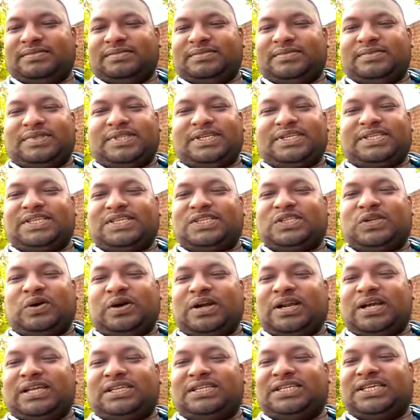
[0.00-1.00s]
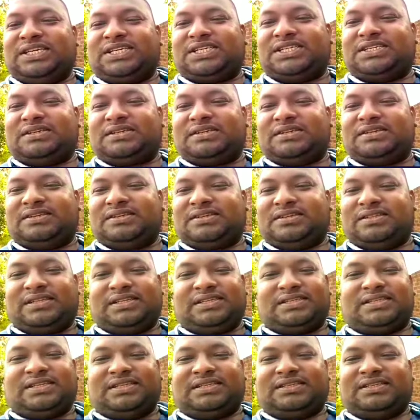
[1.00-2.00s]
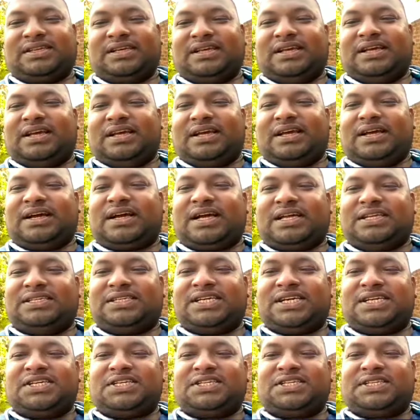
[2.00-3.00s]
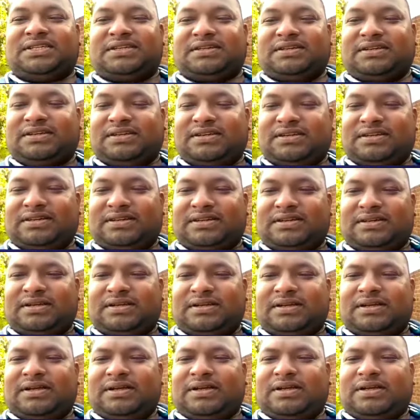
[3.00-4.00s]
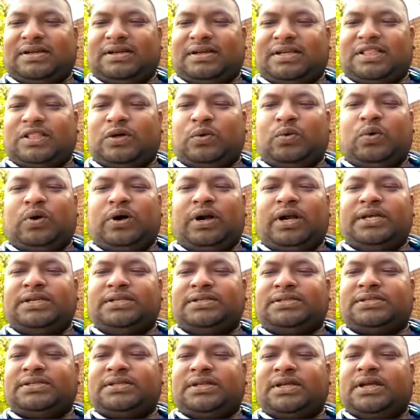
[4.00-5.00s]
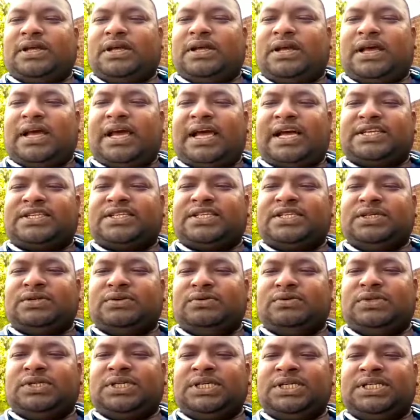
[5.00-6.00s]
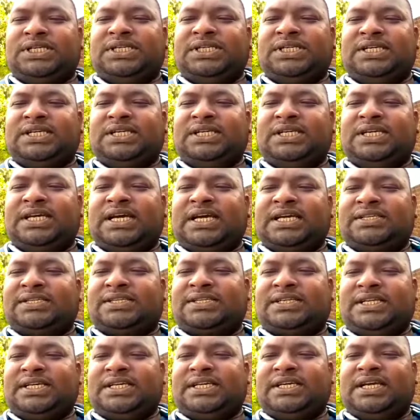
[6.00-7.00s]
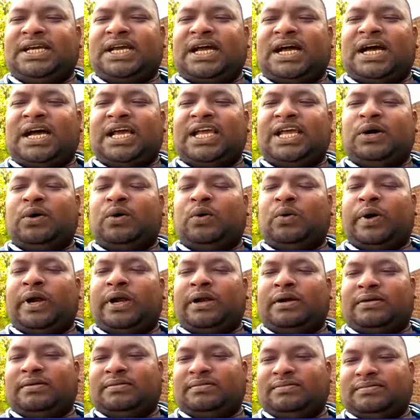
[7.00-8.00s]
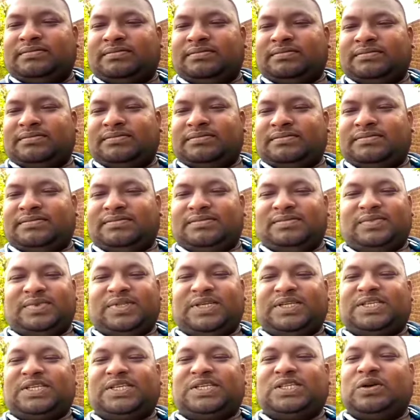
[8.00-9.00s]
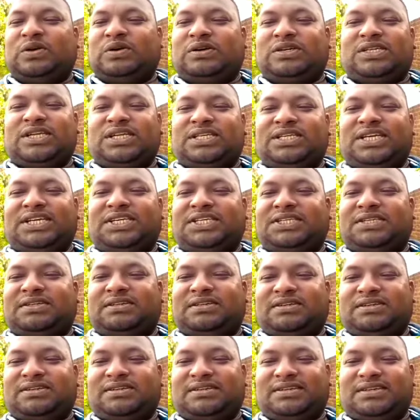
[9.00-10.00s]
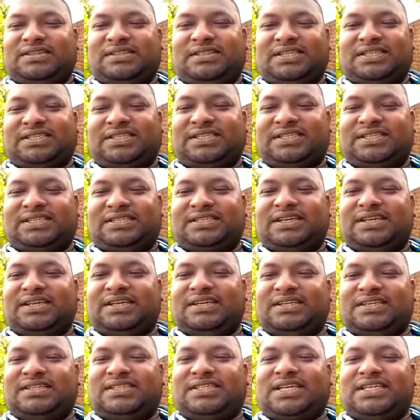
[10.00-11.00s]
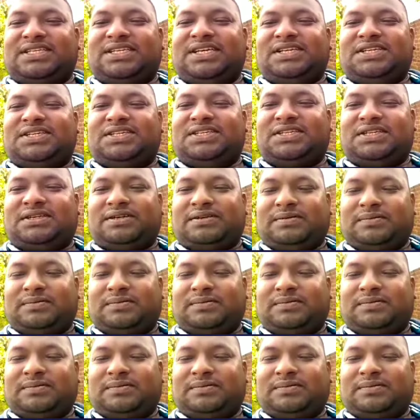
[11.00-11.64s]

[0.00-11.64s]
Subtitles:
This is not congestion, this is congestion. The word is S-U-G-G-E-S-T-I-O-N. This is not suggestion, this is suggestion.